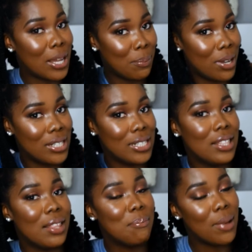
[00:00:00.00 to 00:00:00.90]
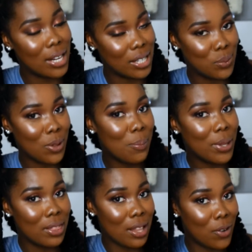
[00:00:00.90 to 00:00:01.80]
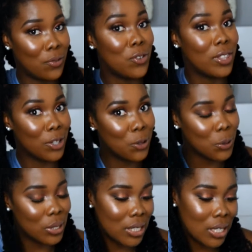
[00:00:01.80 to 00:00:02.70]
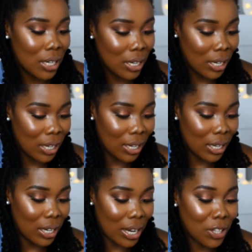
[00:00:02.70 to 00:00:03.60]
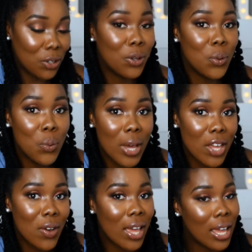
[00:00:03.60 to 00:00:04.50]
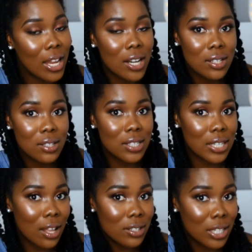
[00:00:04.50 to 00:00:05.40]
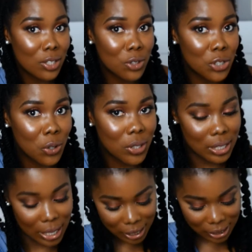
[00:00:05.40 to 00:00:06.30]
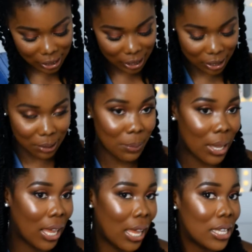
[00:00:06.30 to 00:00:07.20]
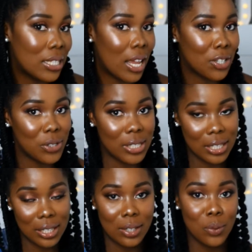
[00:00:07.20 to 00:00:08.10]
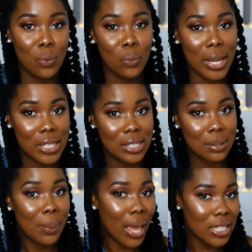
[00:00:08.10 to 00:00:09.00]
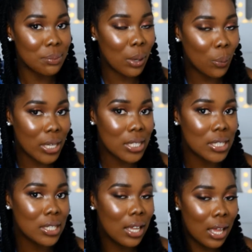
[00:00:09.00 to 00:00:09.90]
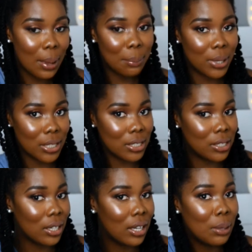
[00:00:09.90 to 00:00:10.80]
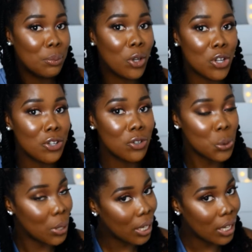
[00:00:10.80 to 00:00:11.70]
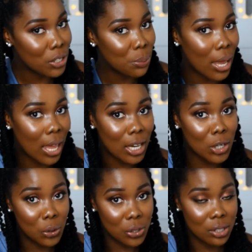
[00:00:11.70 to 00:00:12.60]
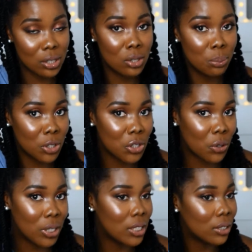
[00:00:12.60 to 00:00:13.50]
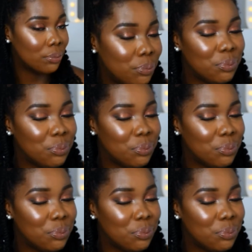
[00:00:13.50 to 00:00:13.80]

talk about it in the bad as well, but now for the good. Like, you can wear your hair in styles that look shorter. Like, see, my hair is actually waist, past my waist, but because of shrinkage, my hair looks super short.